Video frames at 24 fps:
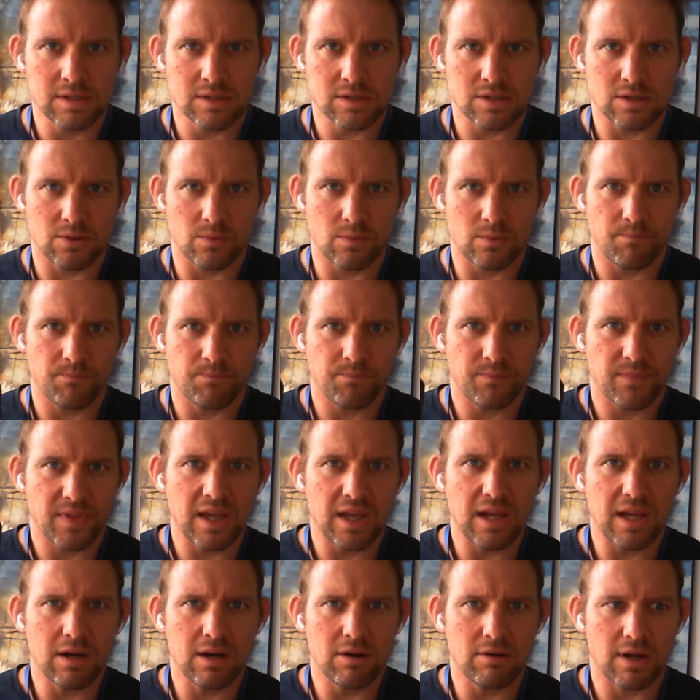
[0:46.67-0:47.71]
So
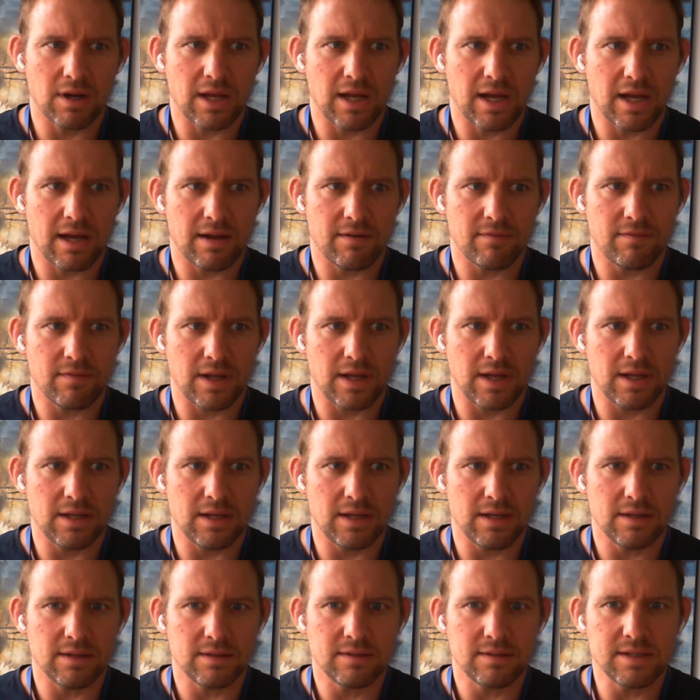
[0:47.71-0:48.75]
here I have
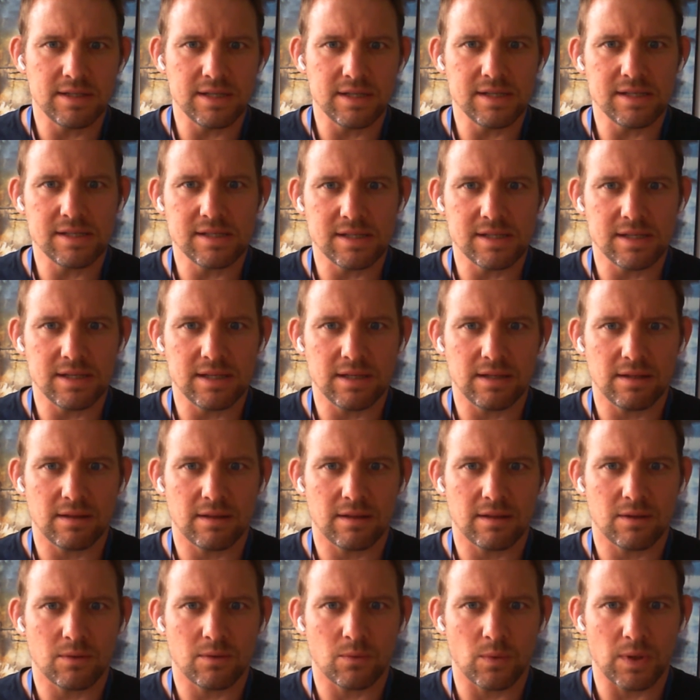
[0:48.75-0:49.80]
a TC
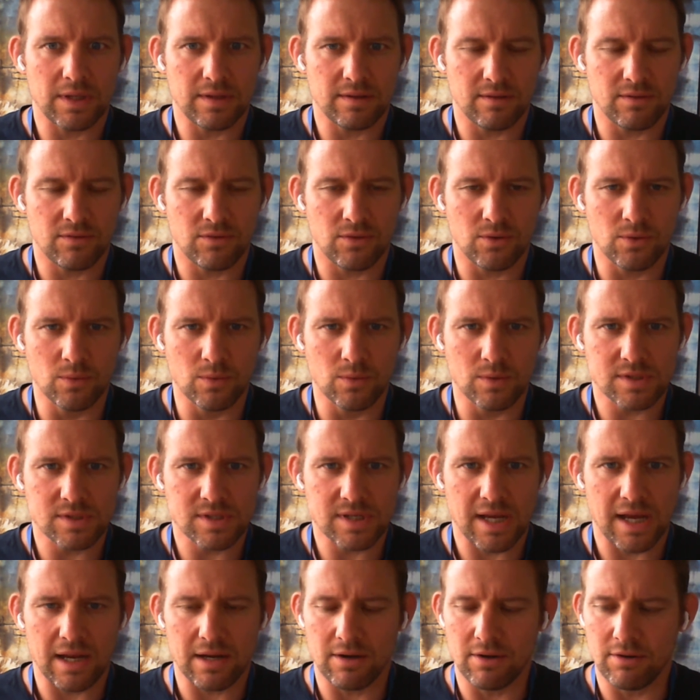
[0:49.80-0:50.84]
22
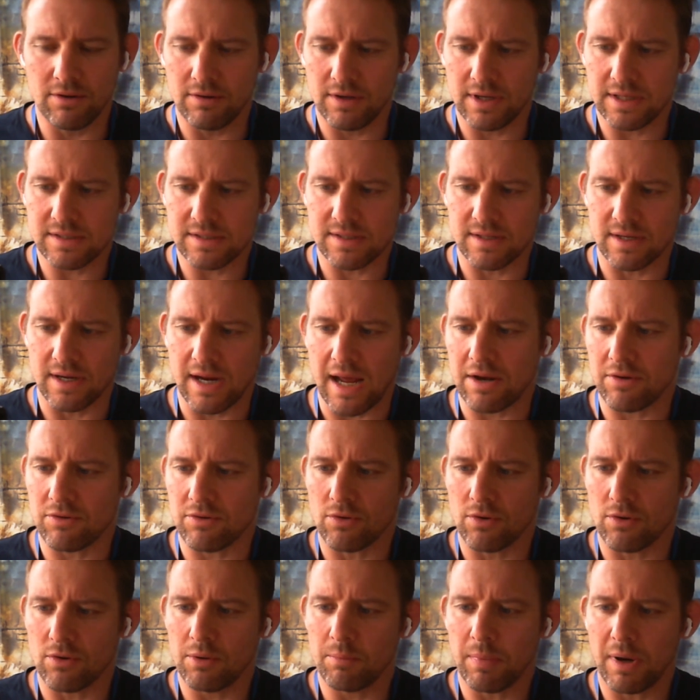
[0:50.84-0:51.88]
scanner. It's an
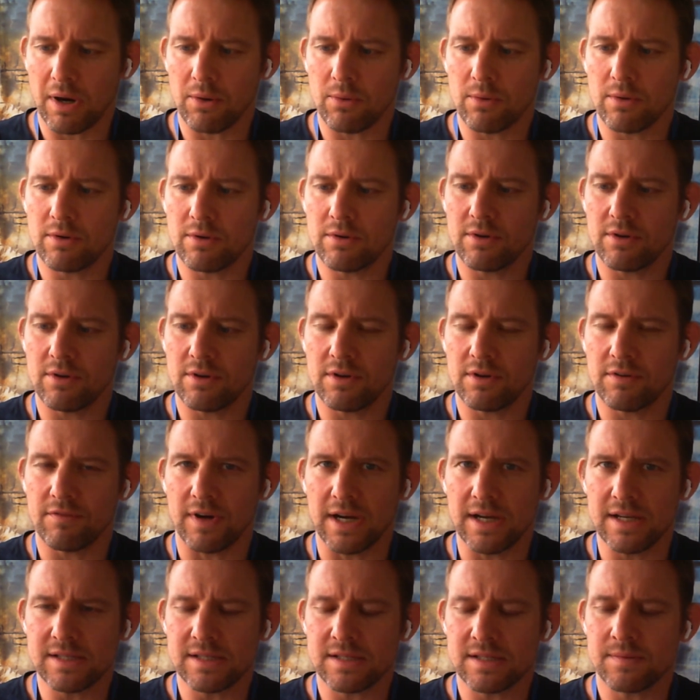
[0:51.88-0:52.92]
Android powered
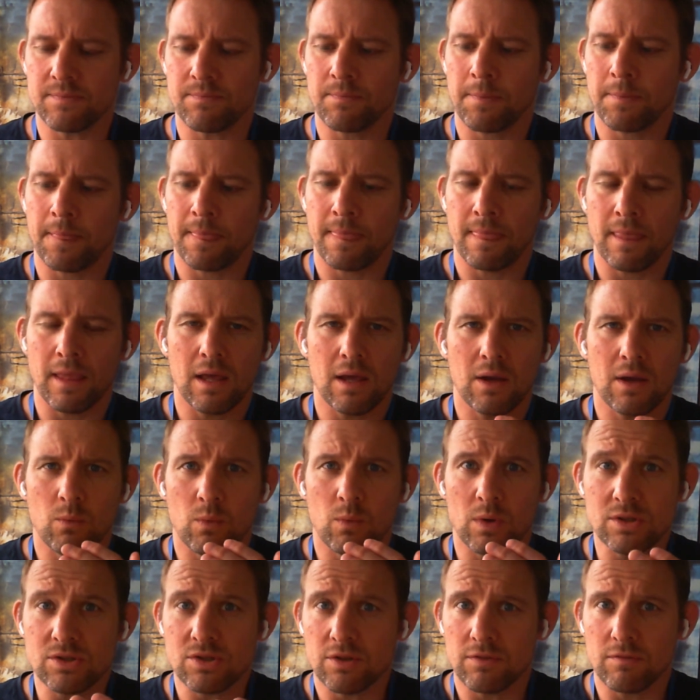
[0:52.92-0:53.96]
device.
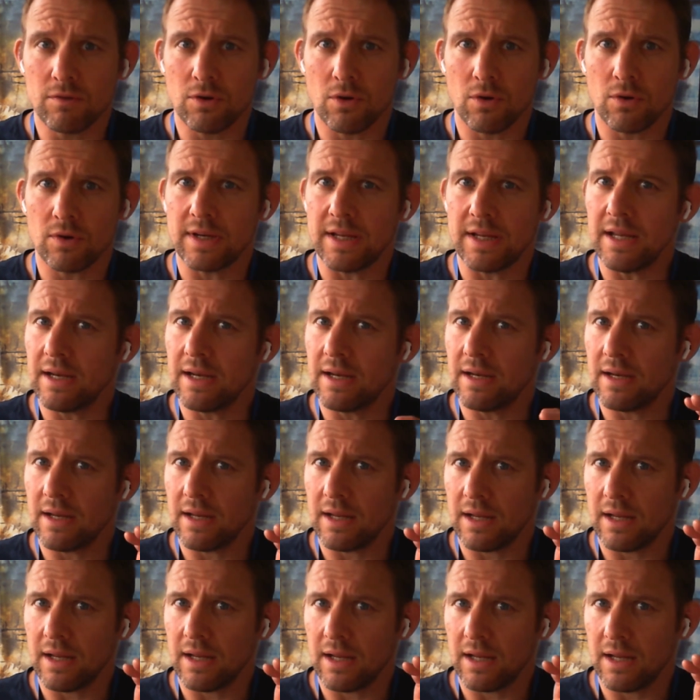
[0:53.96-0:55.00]
Once you've logged in
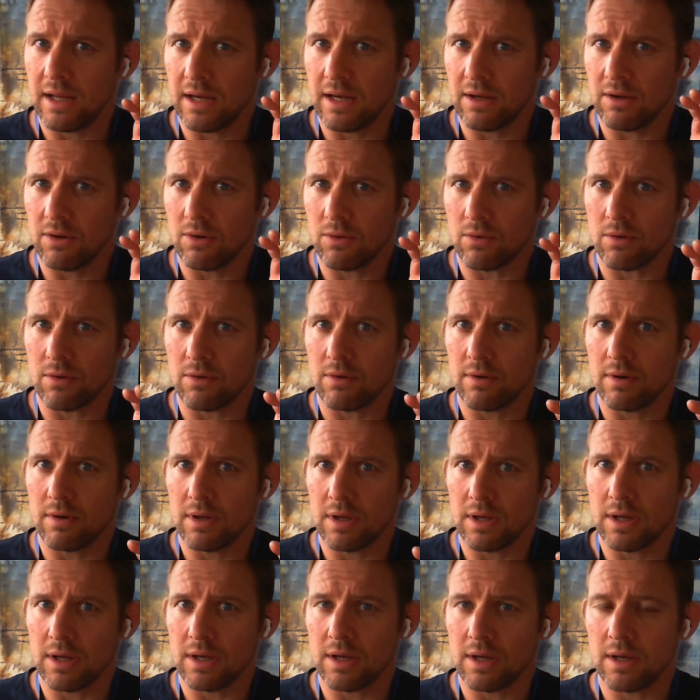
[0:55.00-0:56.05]
in your
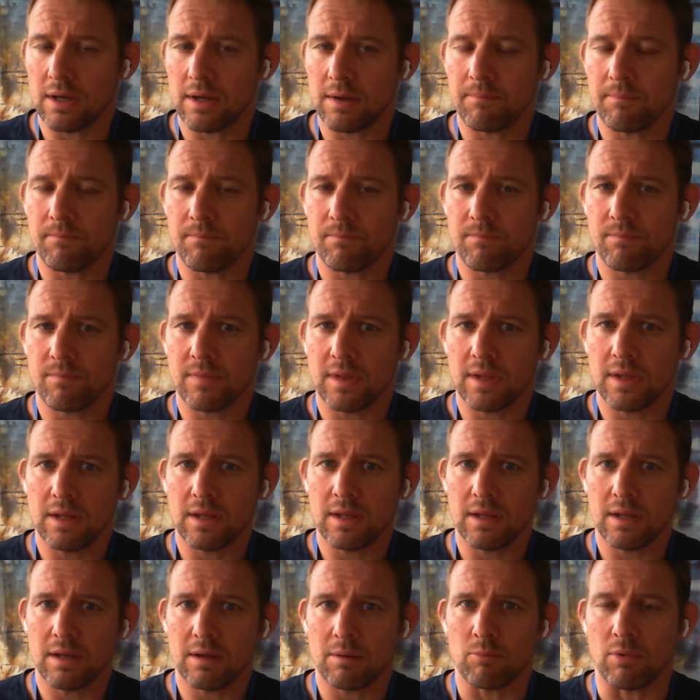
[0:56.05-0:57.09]
um,
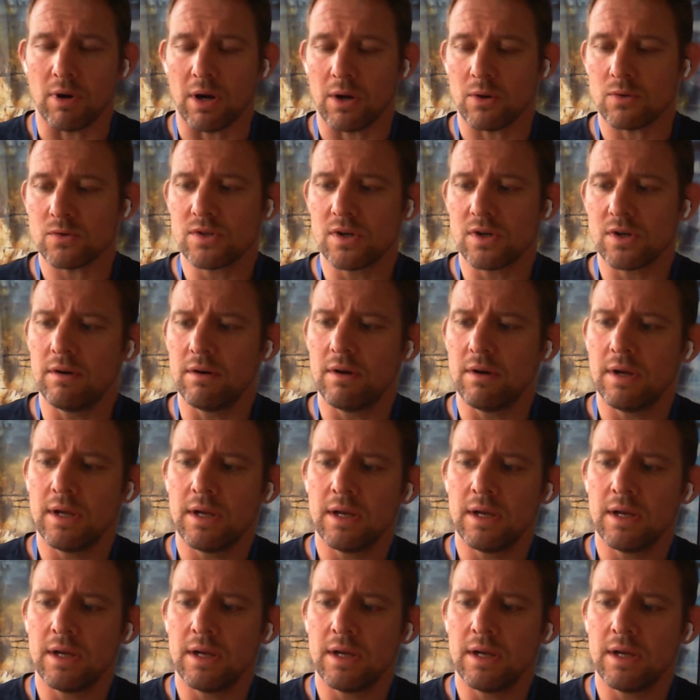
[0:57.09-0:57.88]
browser,